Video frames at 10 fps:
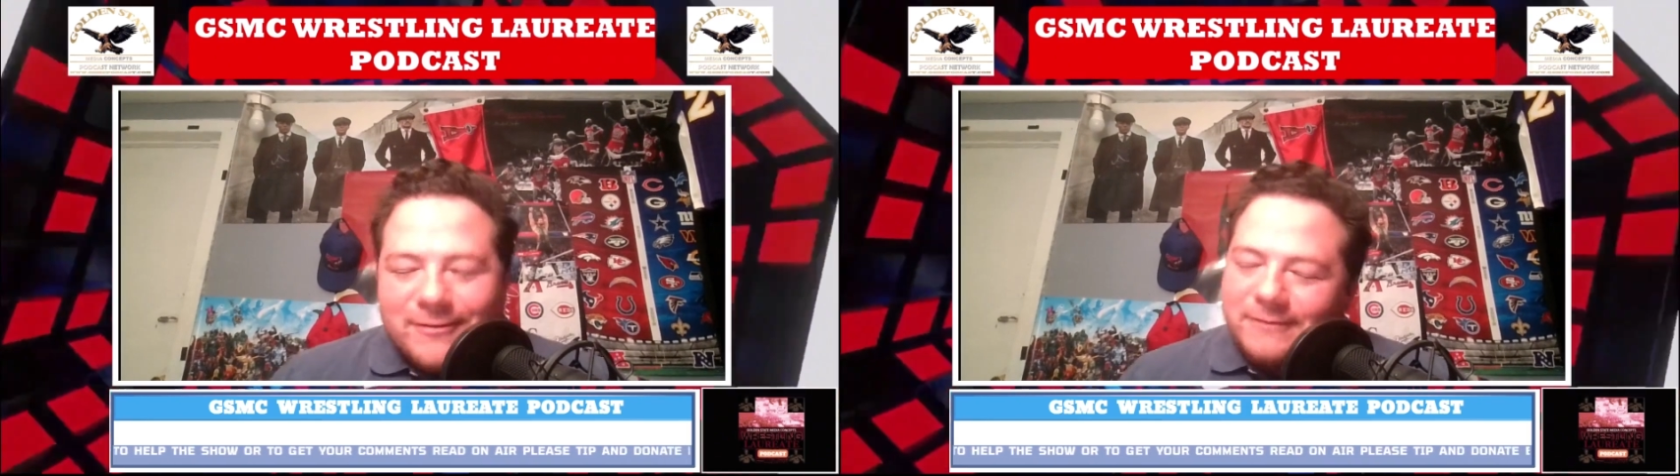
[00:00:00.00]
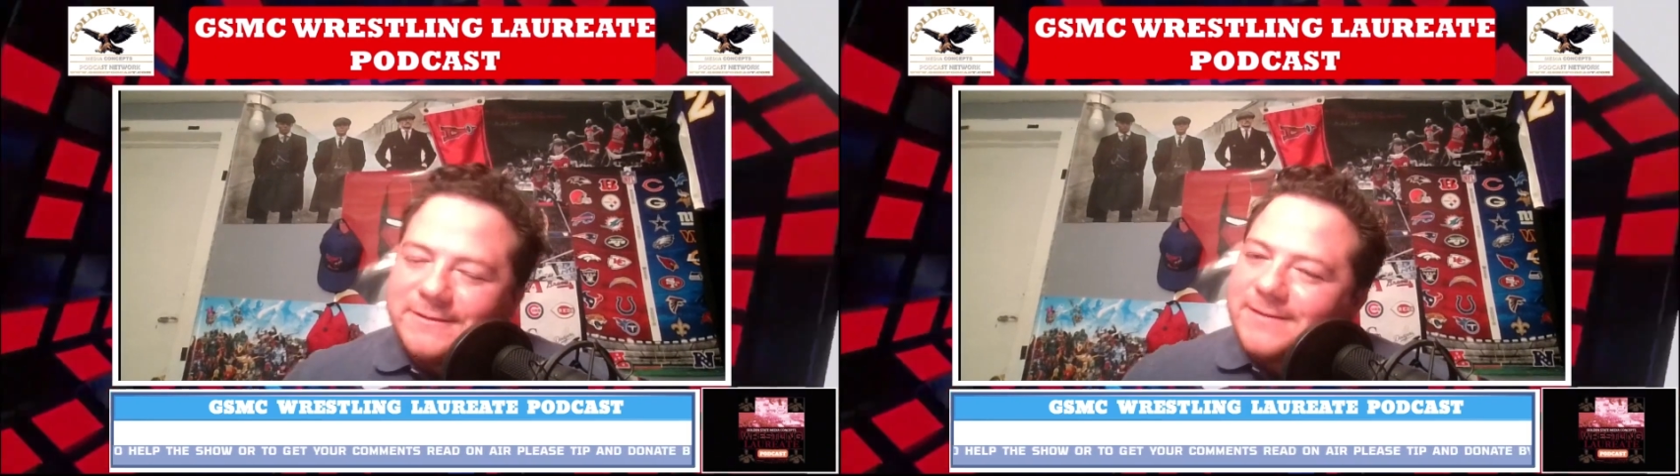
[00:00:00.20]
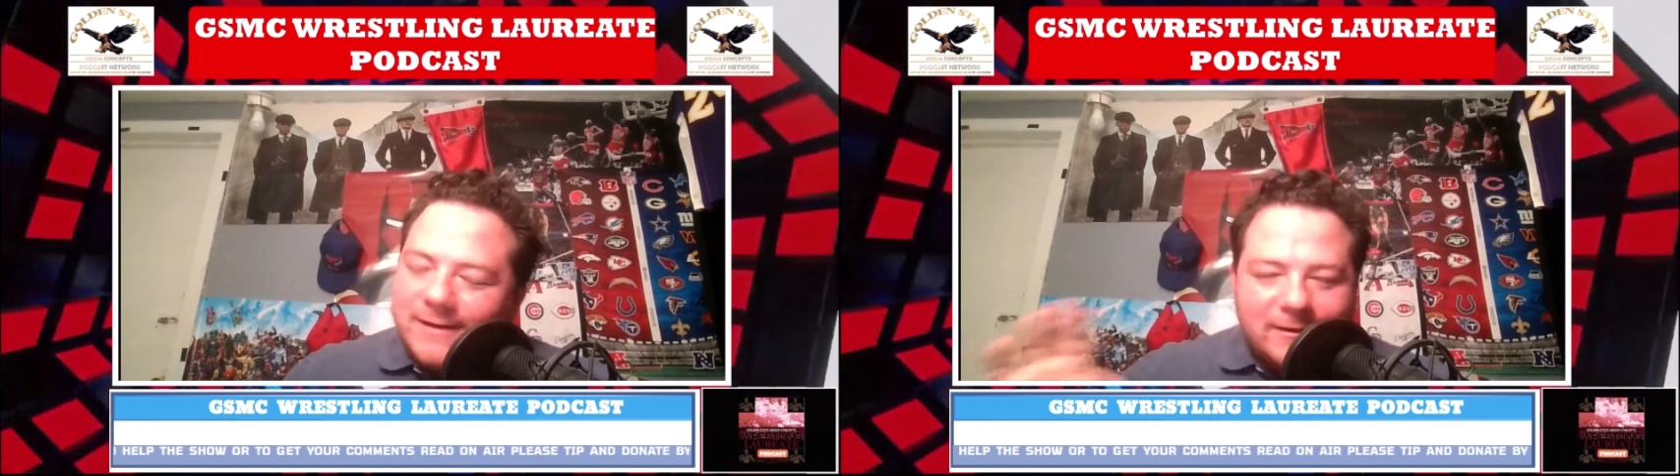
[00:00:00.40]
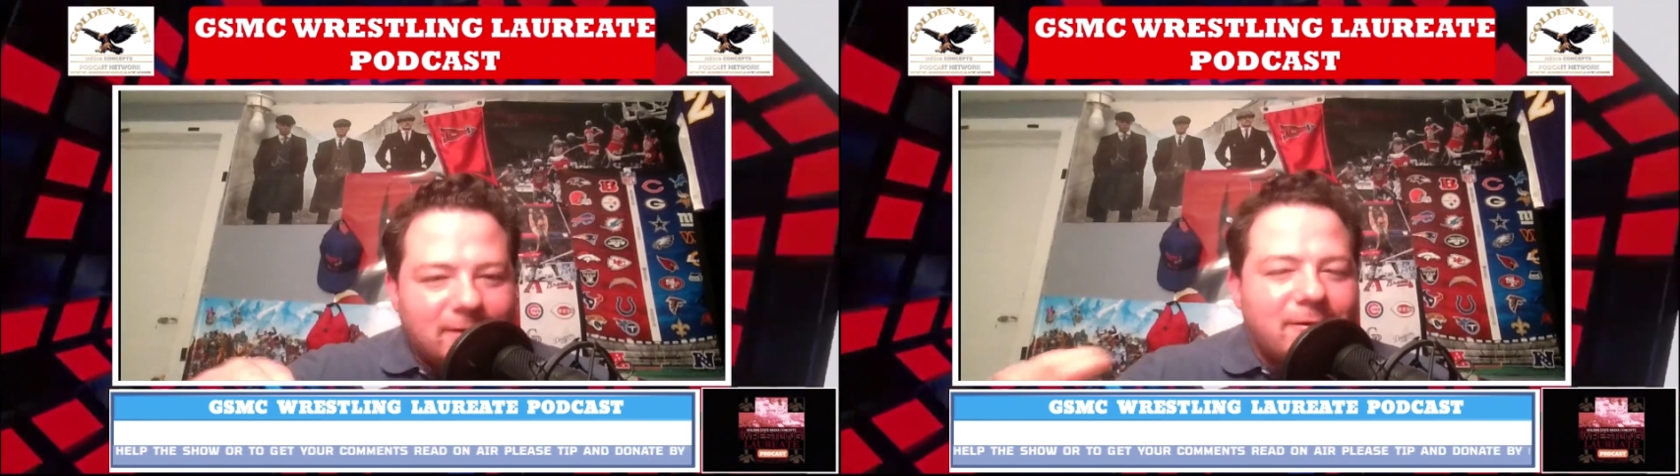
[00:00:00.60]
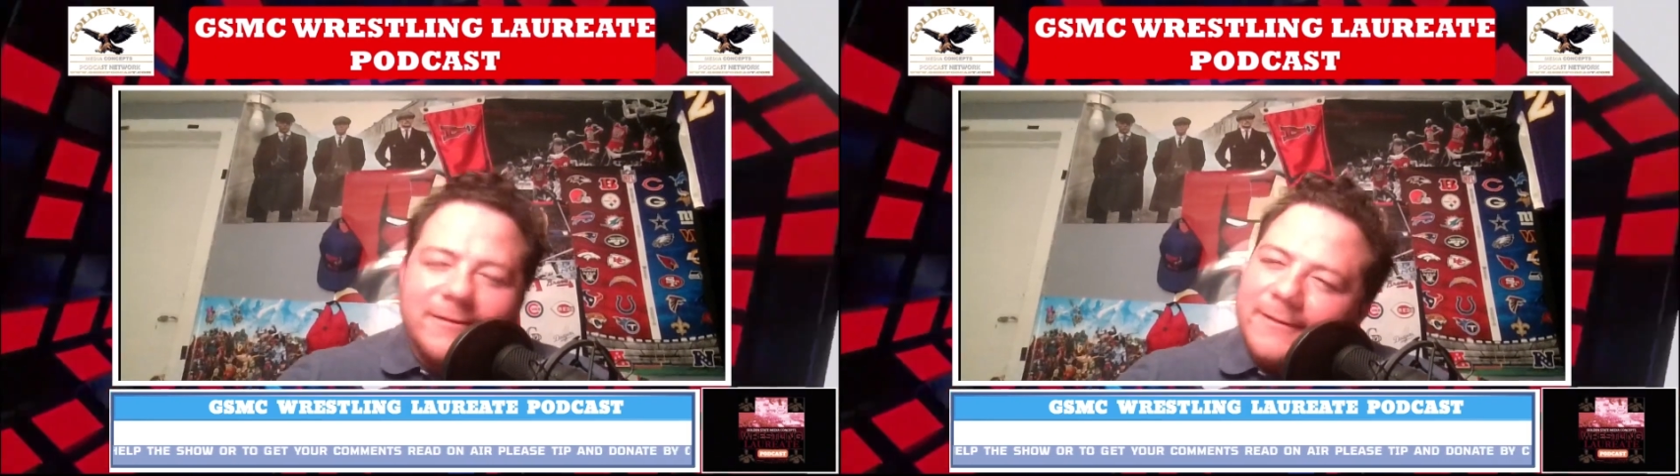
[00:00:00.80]
No, I'm just kidding.
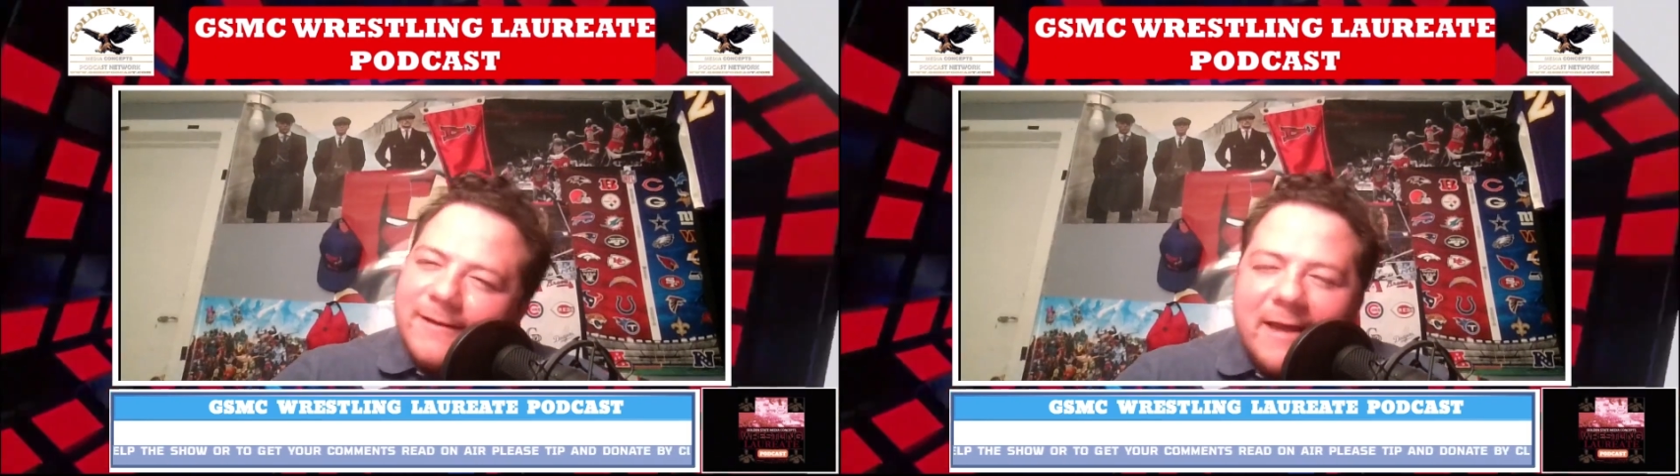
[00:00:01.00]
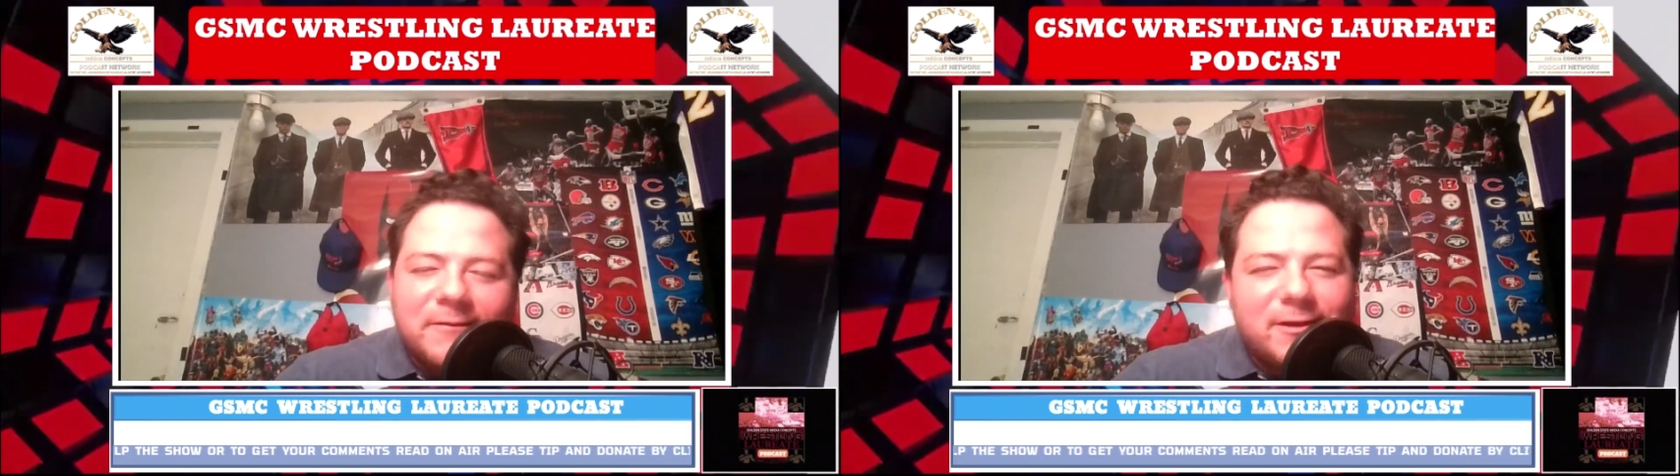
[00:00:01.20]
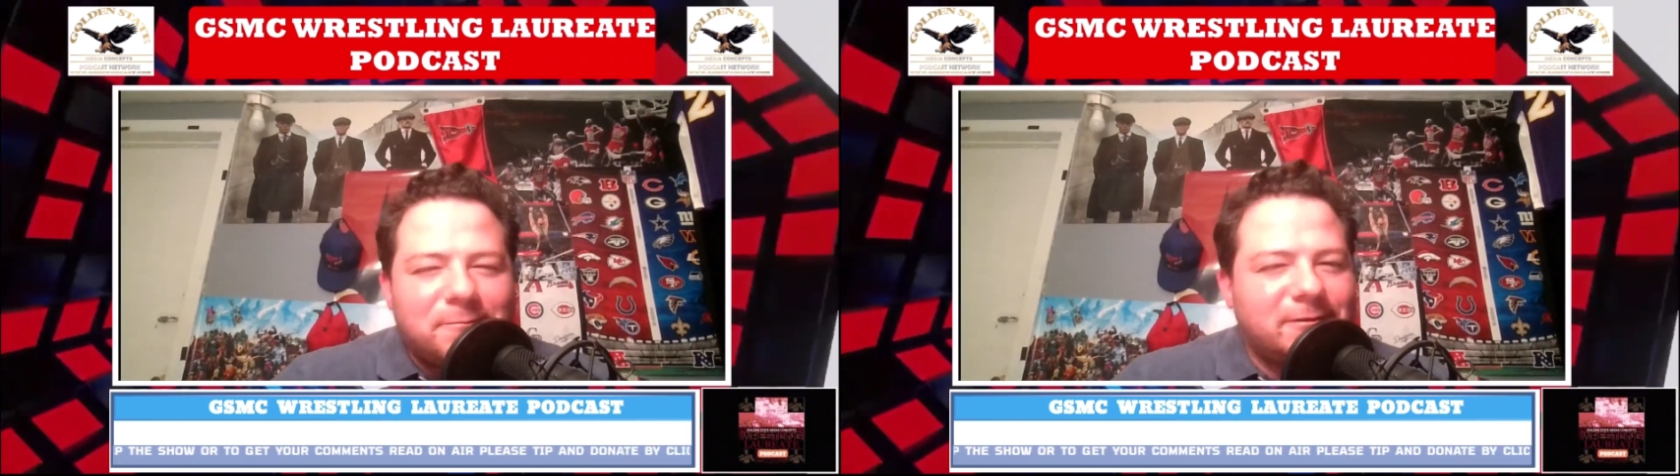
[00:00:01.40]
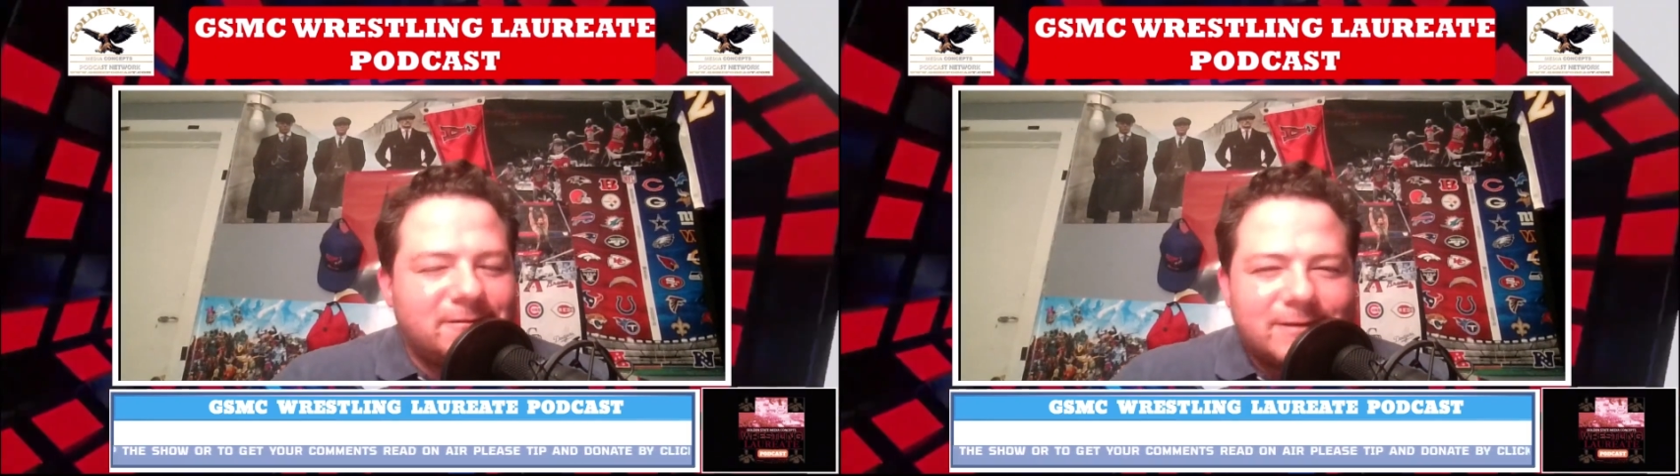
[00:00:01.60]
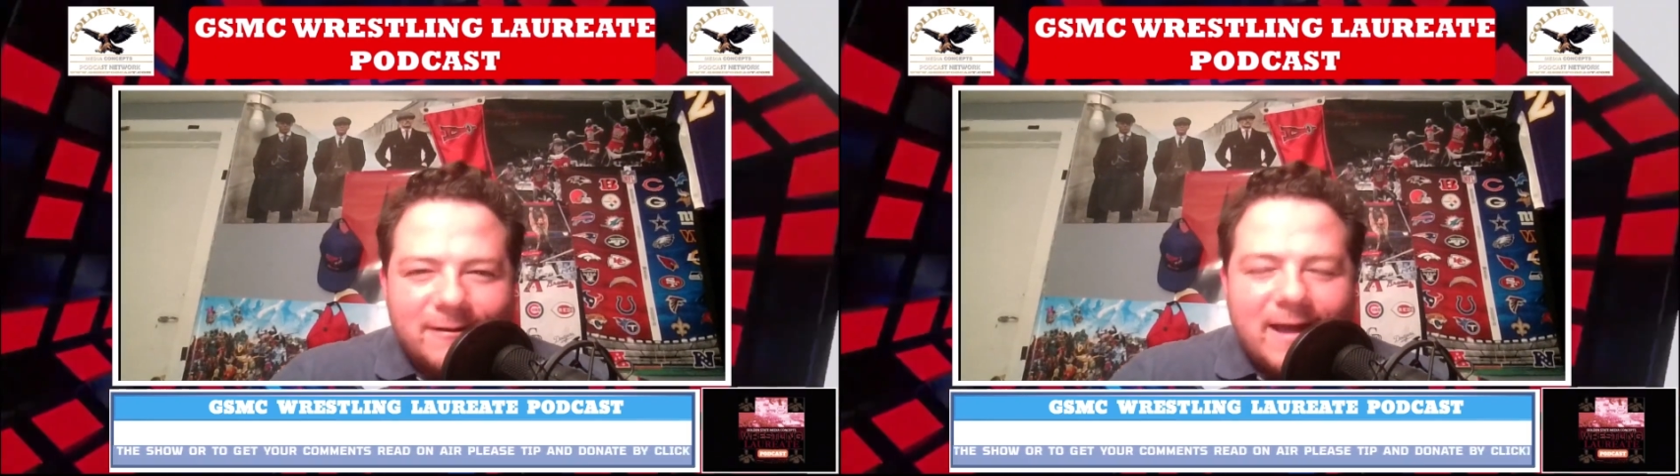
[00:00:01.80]
You know, you can have a couple,
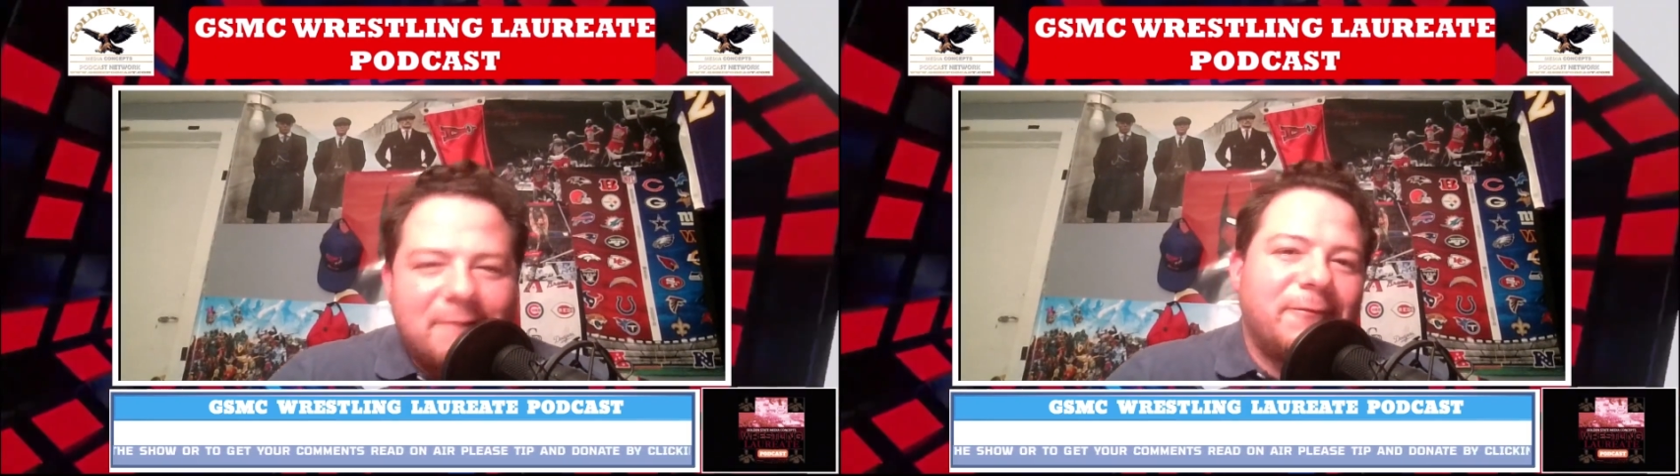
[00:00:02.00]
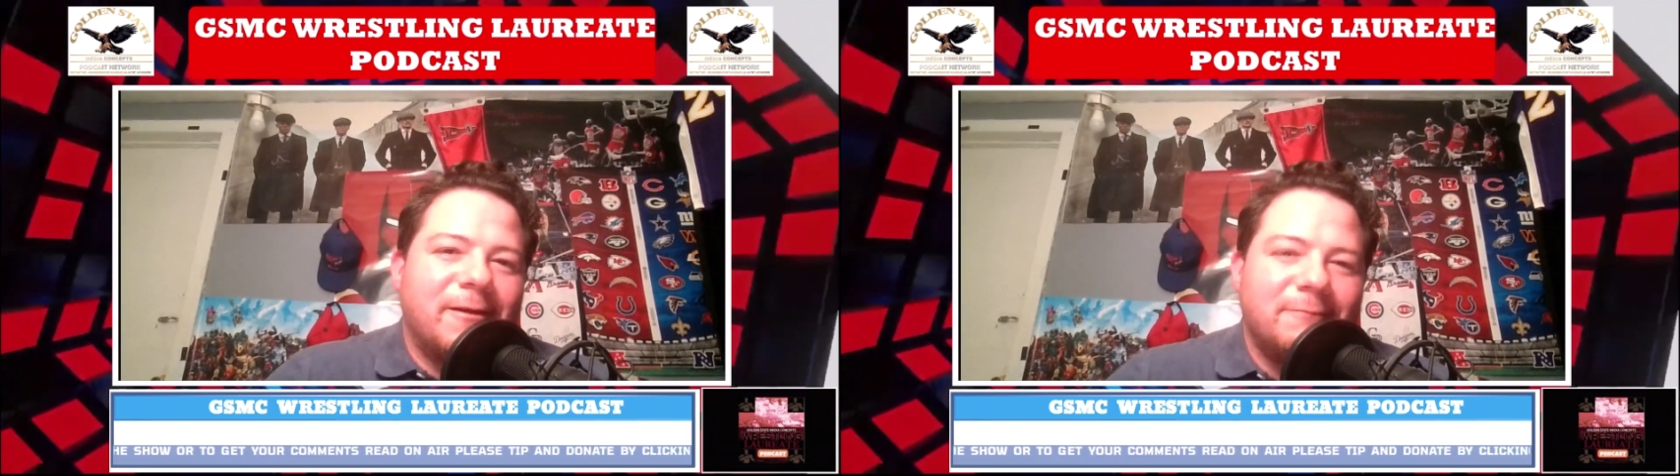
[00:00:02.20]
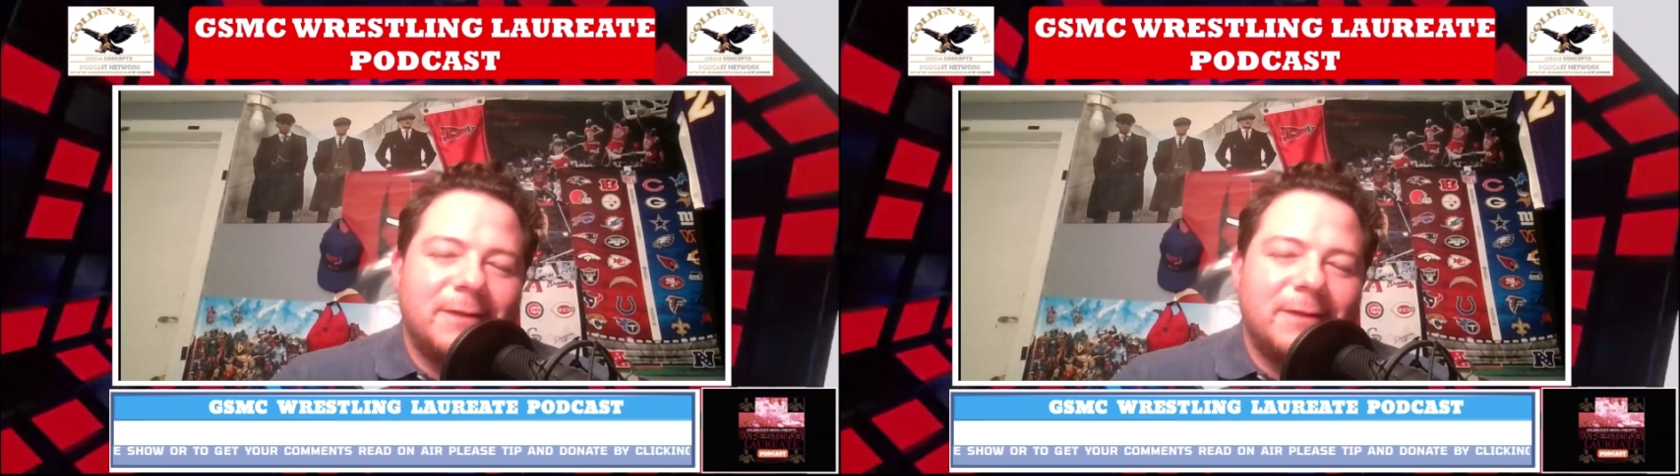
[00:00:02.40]
you know, have fun.